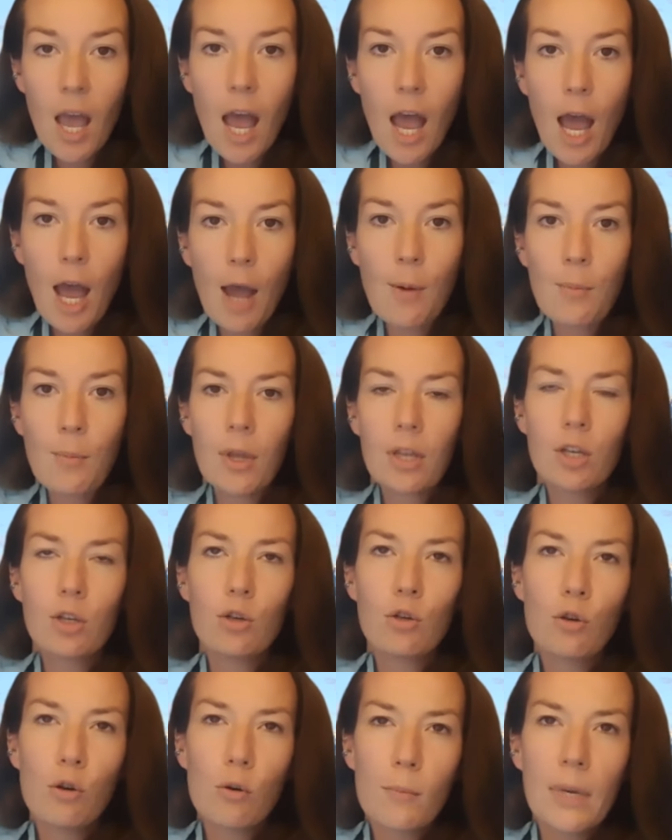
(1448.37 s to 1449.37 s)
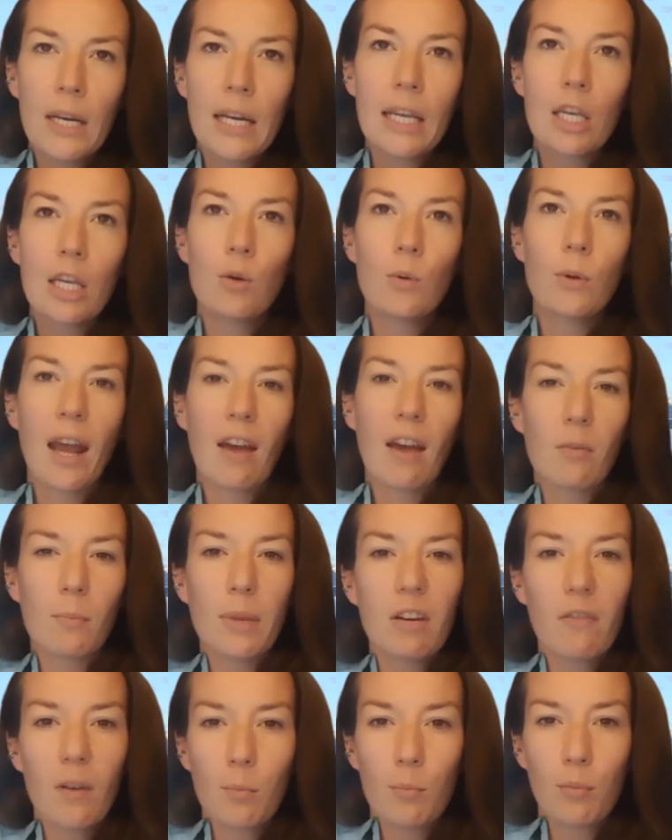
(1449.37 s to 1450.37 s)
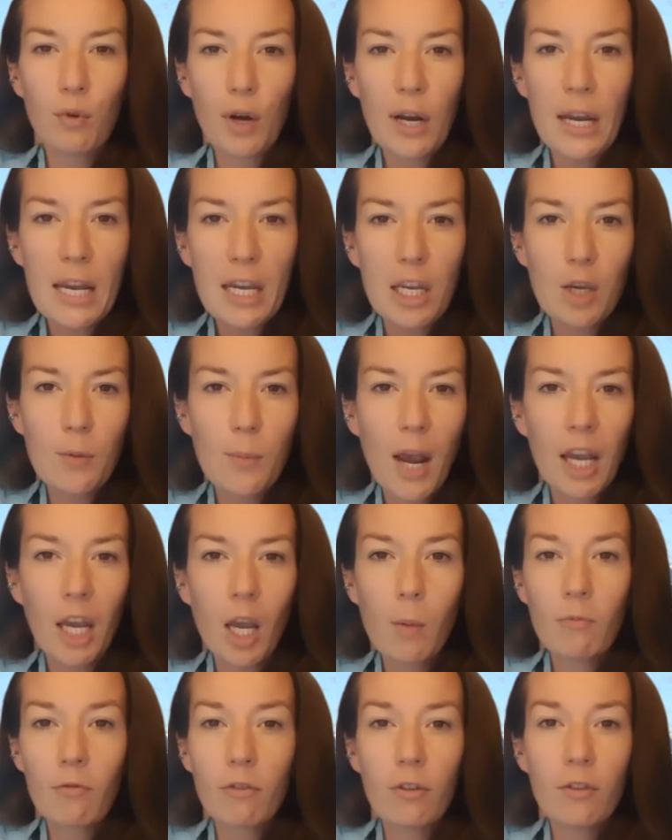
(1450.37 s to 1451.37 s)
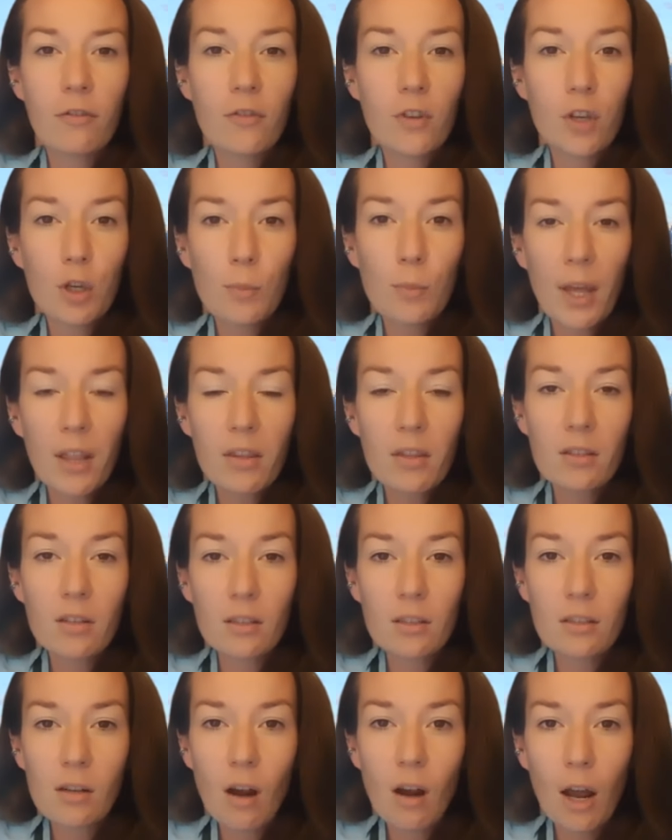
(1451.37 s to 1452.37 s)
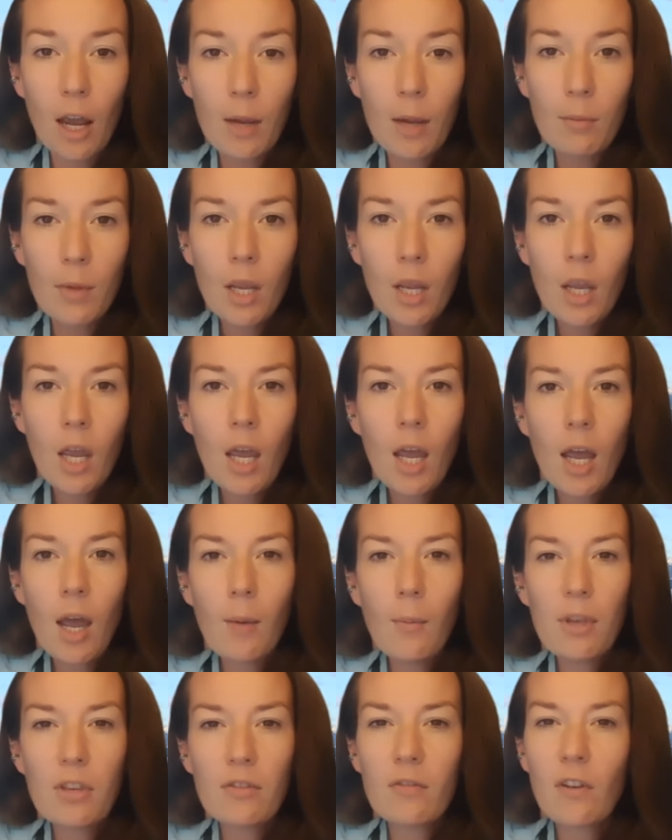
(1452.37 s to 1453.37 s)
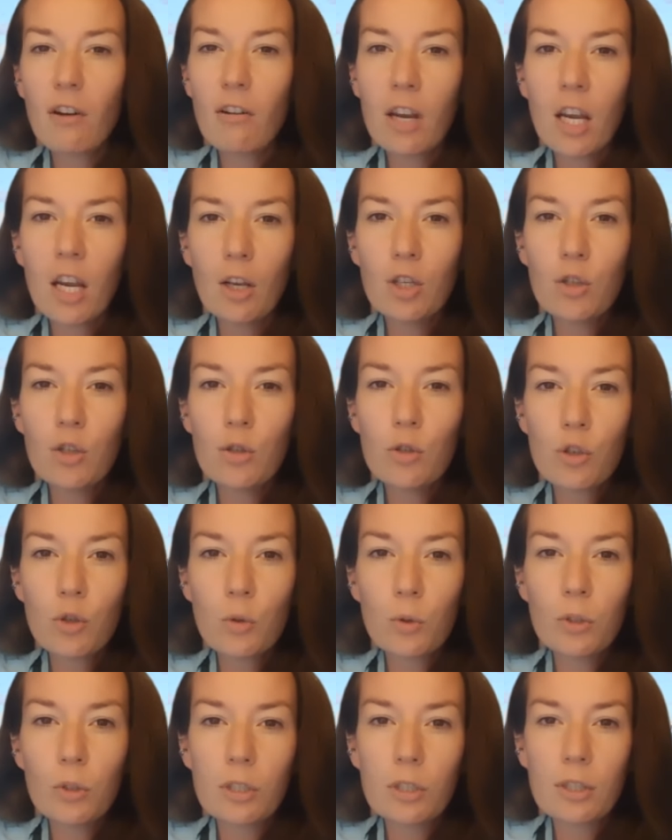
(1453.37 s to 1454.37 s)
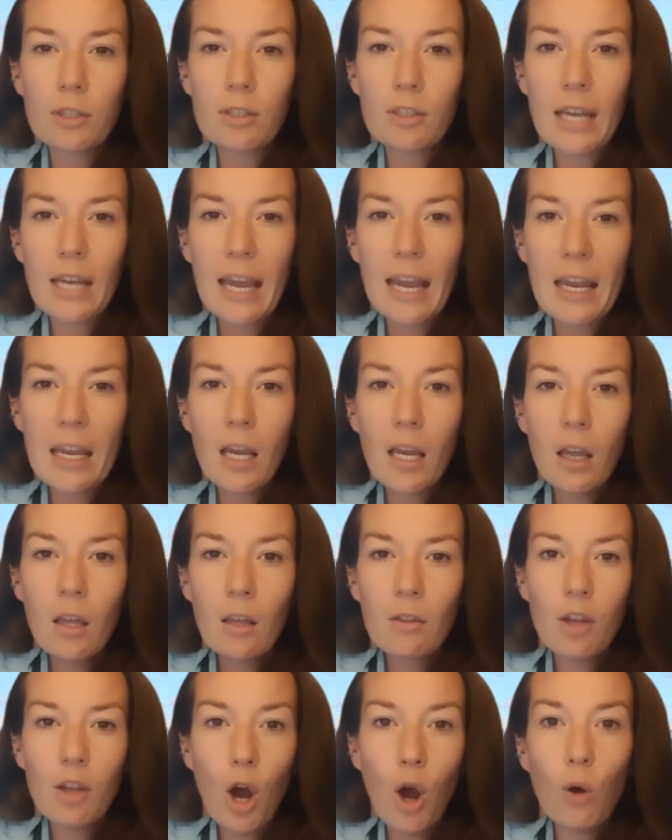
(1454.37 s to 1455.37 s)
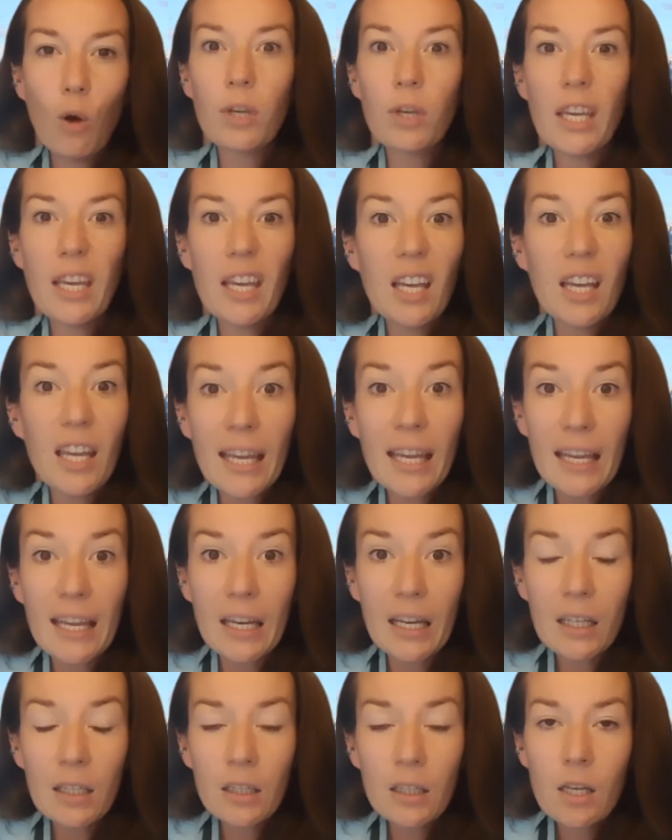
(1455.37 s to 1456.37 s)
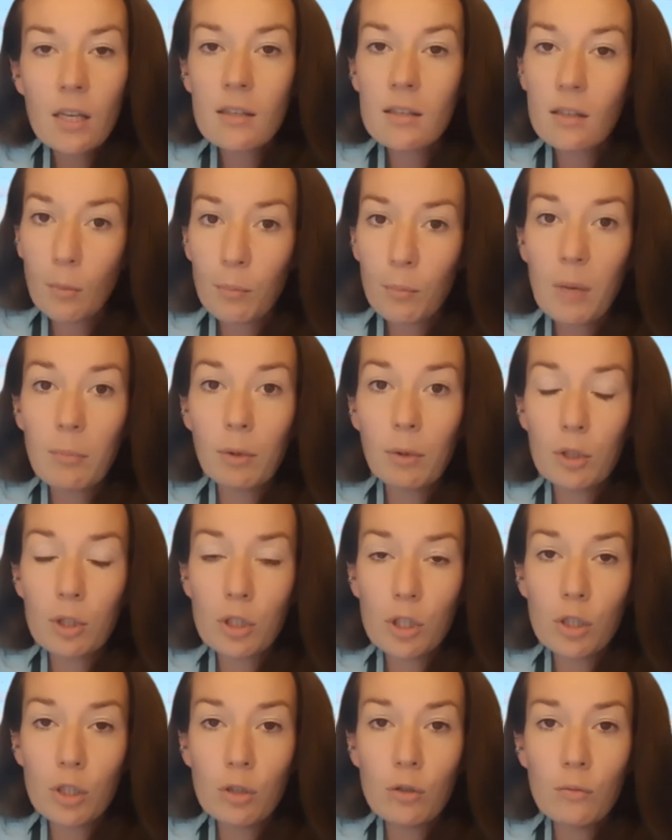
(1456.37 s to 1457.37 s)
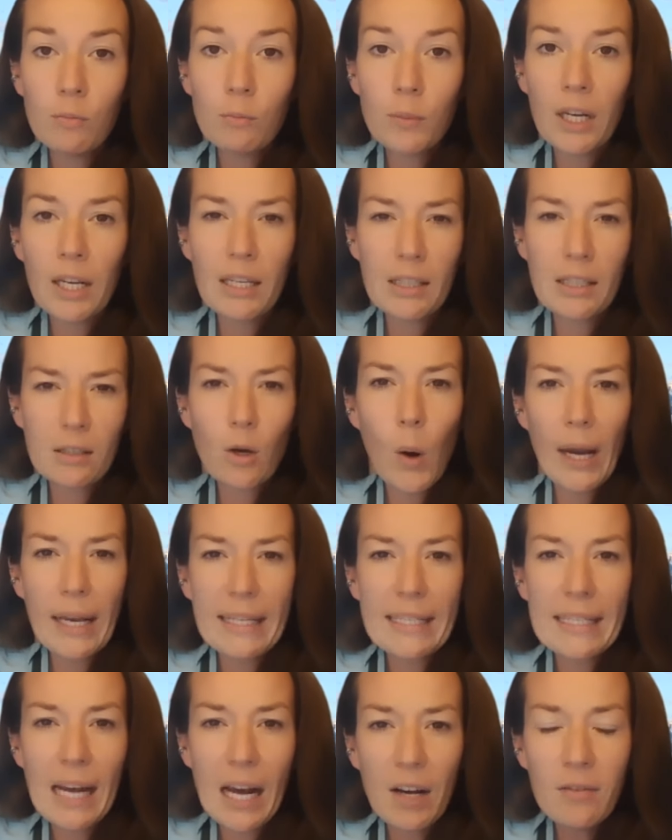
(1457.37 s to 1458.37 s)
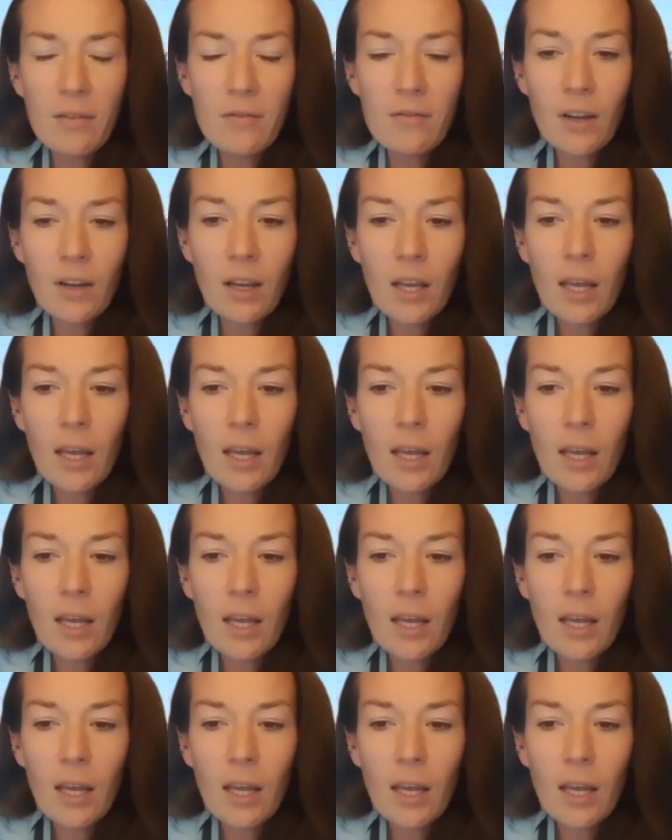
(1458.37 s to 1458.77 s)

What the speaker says: Normally you would have a bit of a break. You might come for a few months at a time. It's very unusual to stay the whole year here. Some people do, but it's quite tough.